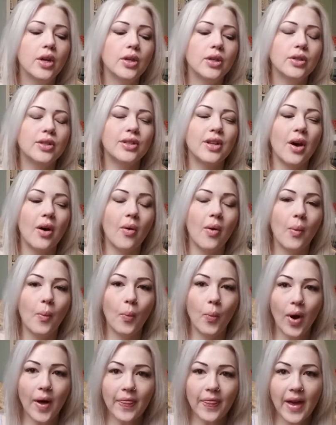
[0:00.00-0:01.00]
So
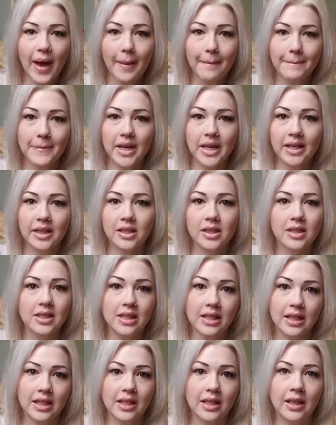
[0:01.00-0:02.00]
what that means
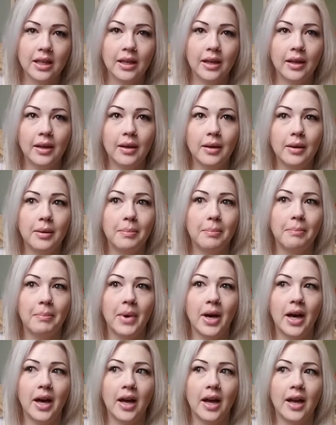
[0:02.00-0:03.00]
in
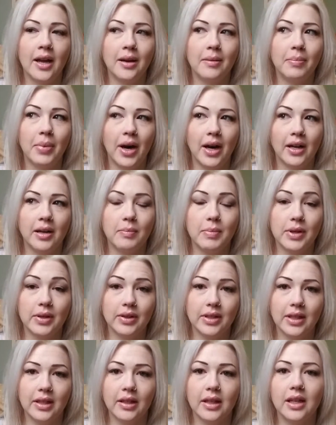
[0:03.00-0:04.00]
my
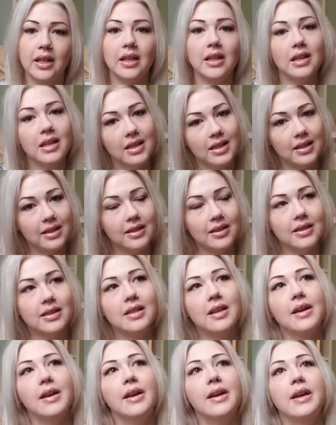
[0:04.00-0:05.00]
bodybuilding
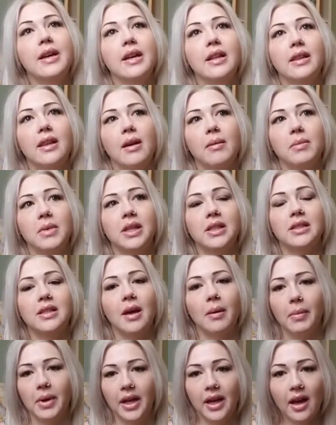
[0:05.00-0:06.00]
is that means
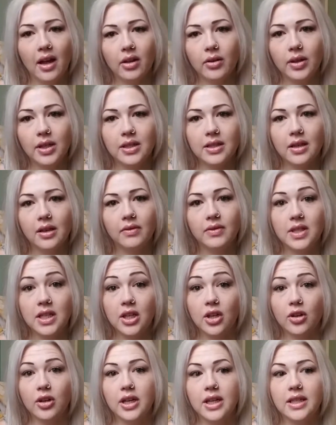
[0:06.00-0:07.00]
that my calories have
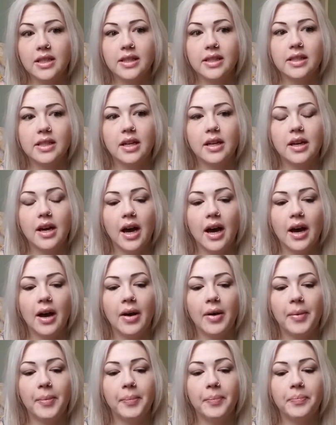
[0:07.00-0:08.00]
decreased.
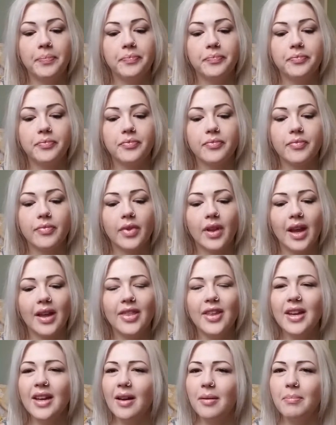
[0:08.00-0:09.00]
I
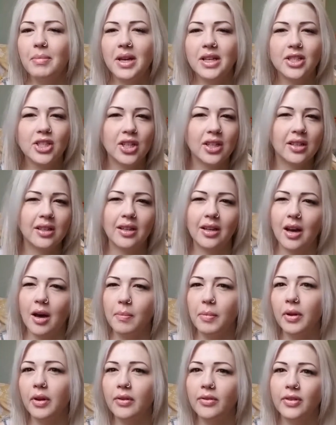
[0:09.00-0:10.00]
think I mentioned in a
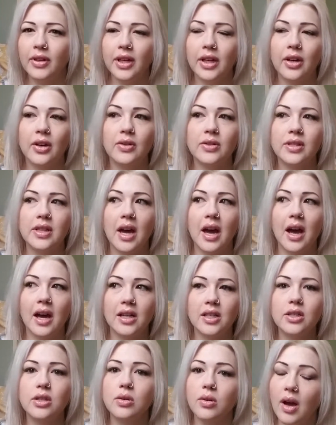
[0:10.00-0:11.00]
couple of videos that
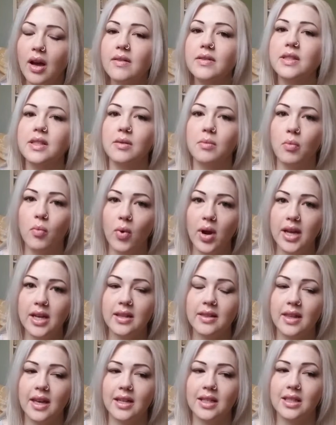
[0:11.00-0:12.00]
I do have some
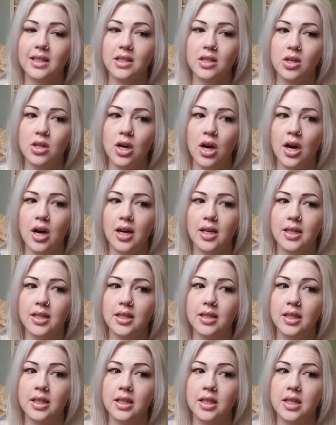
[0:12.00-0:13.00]
weight that is
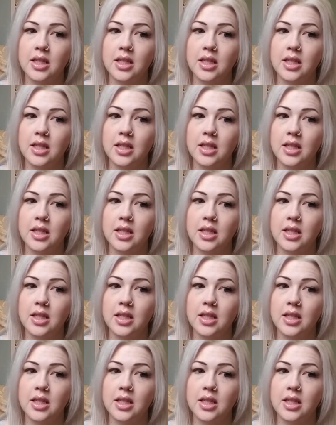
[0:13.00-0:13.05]
not